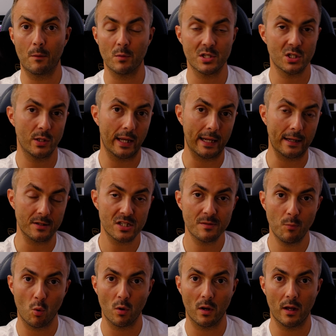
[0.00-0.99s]
and we're seeing
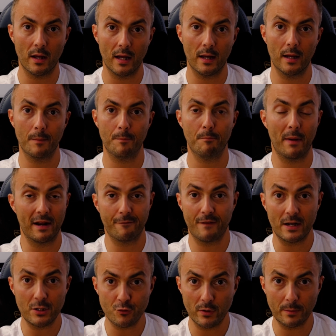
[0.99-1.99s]
smaller
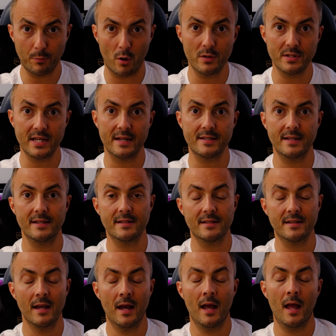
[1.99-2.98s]
manufacturing
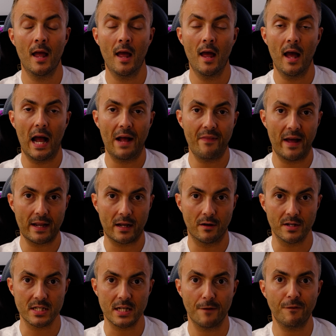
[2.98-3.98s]
processes and that
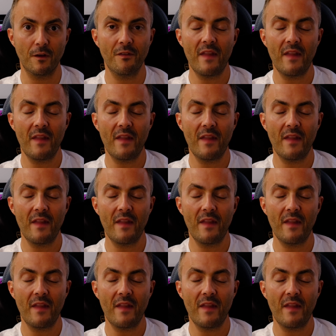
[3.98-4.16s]
kind of stuff.